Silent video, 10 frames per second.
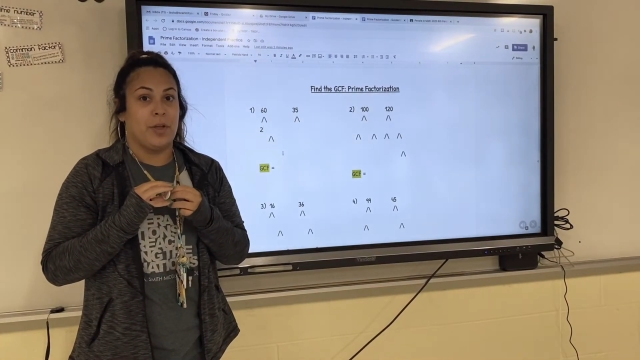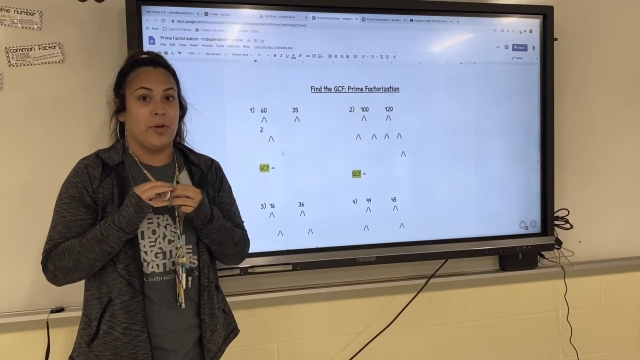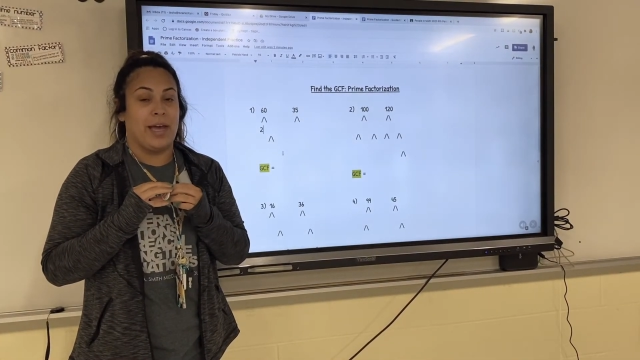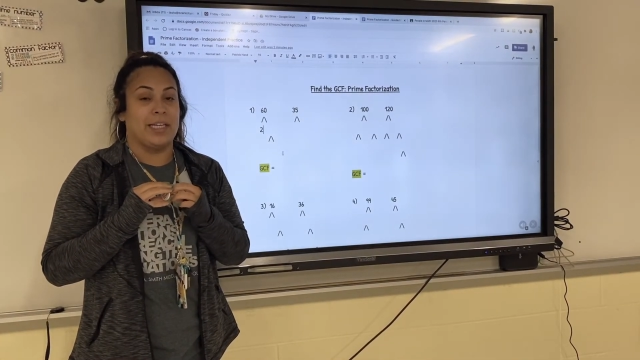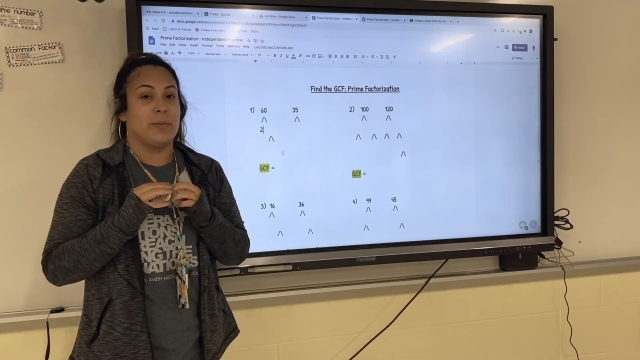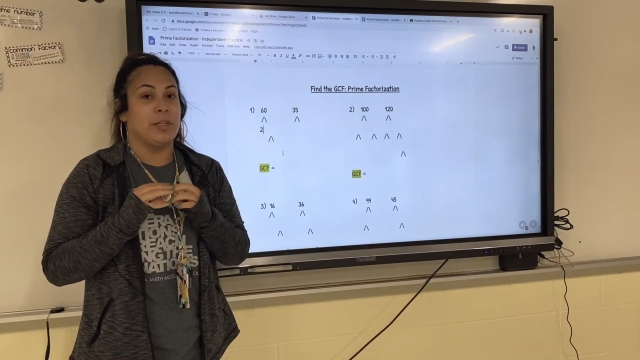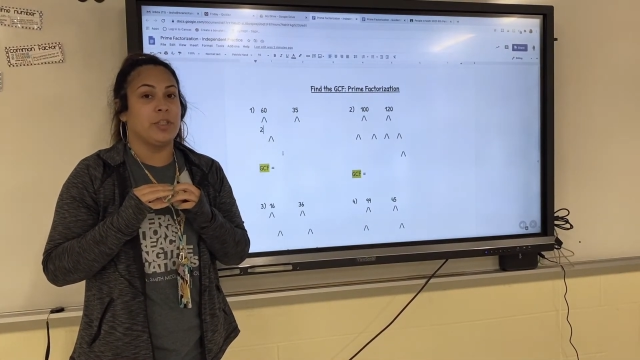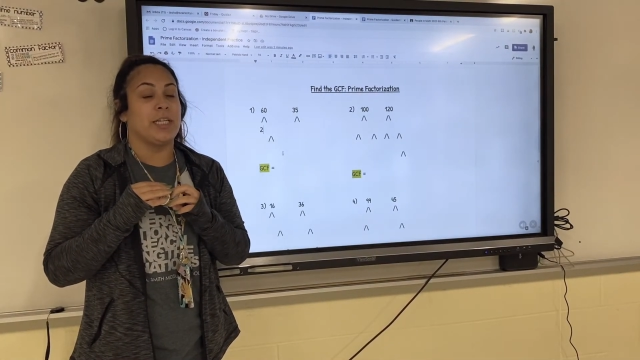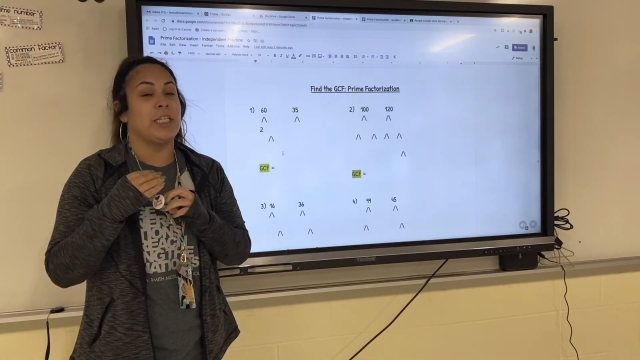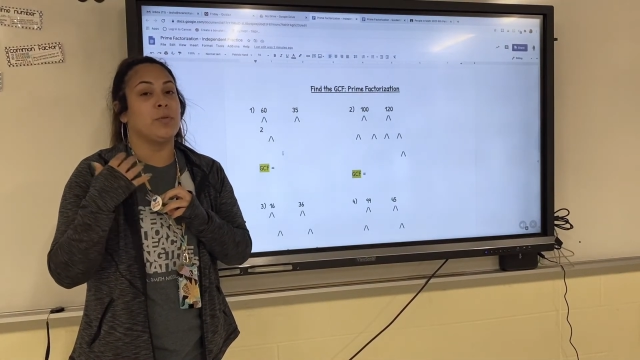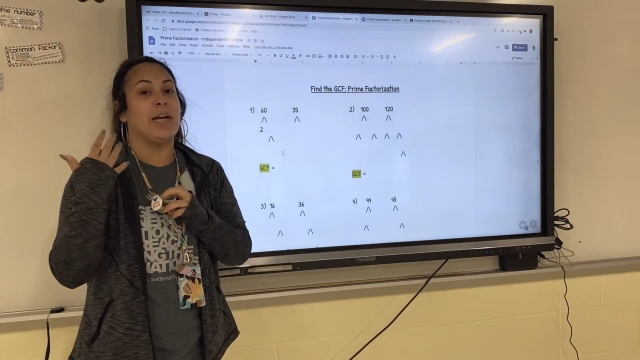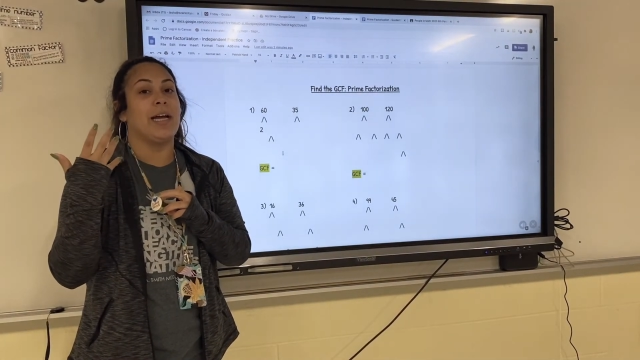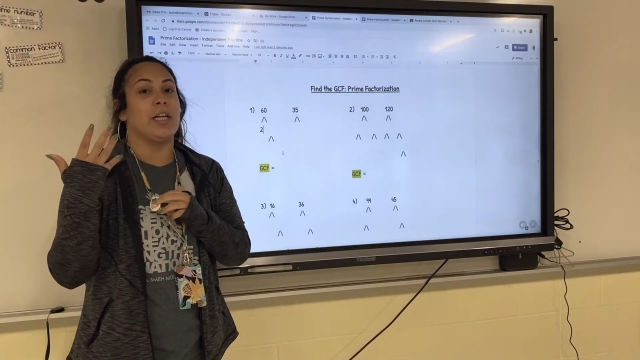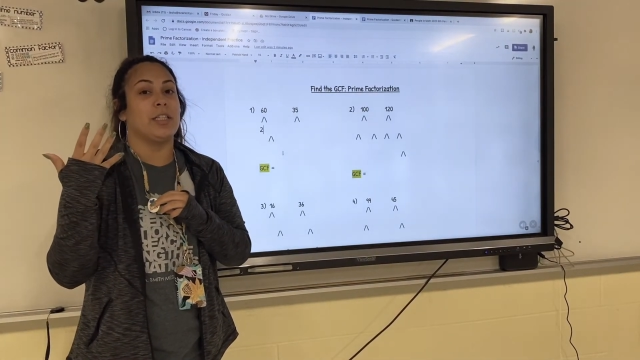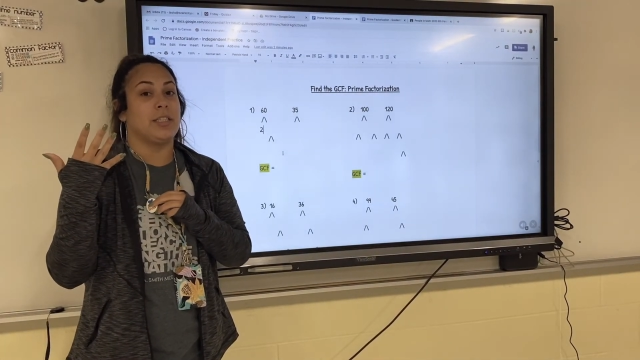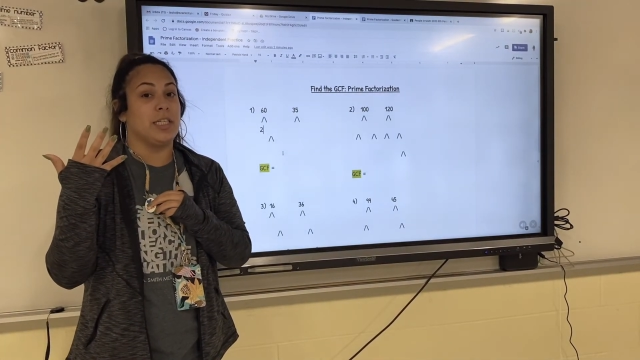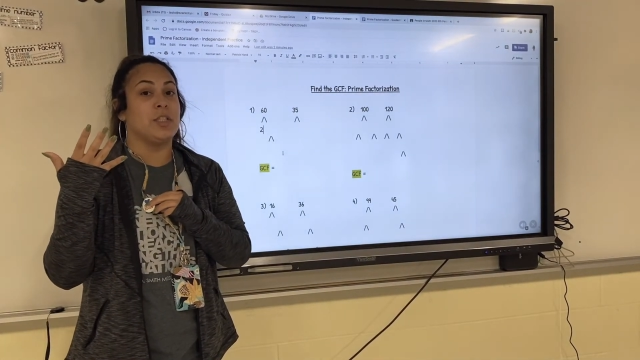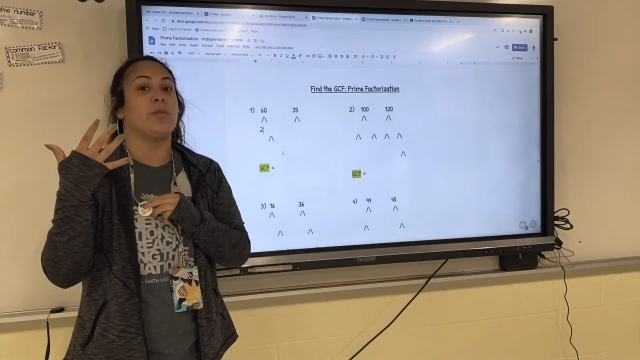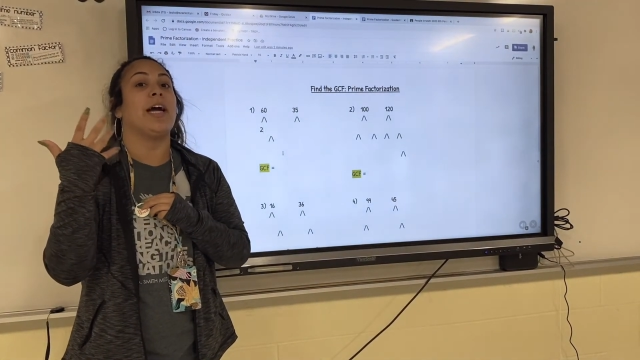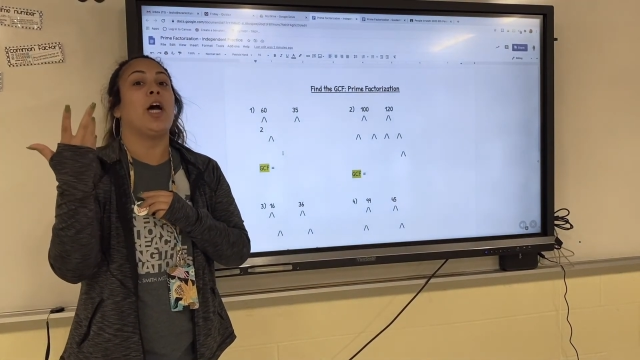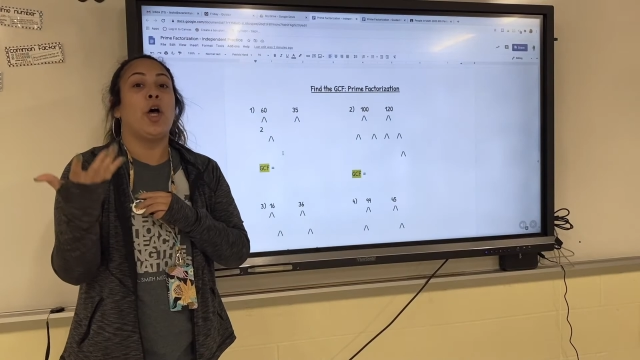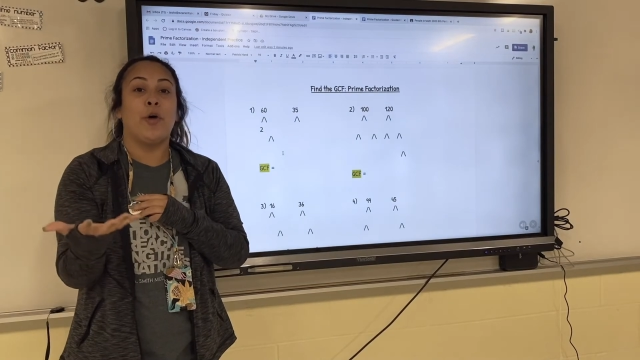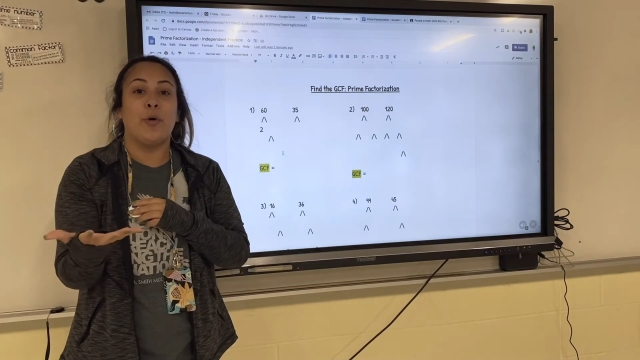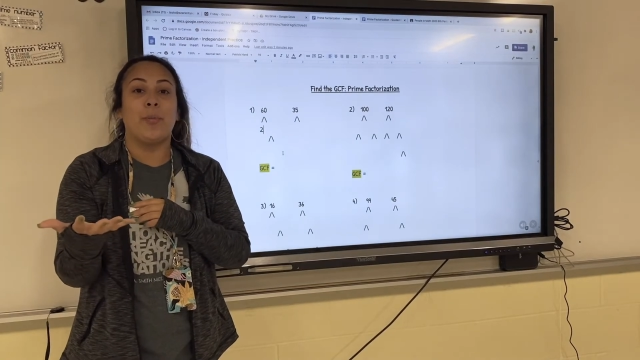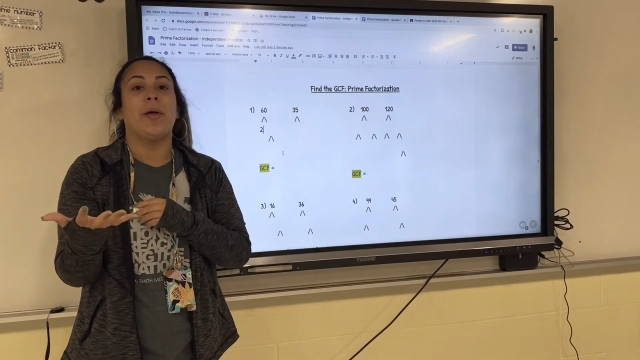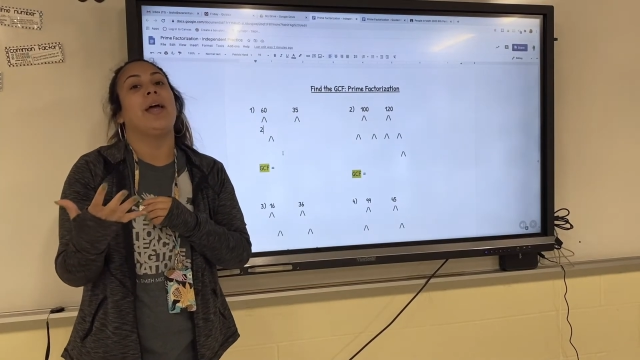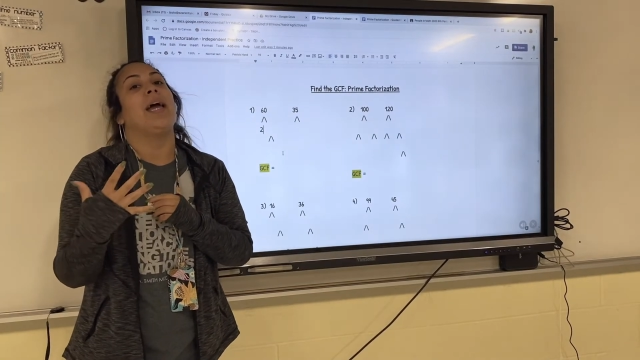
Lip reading: Okay, especially because since we're at home,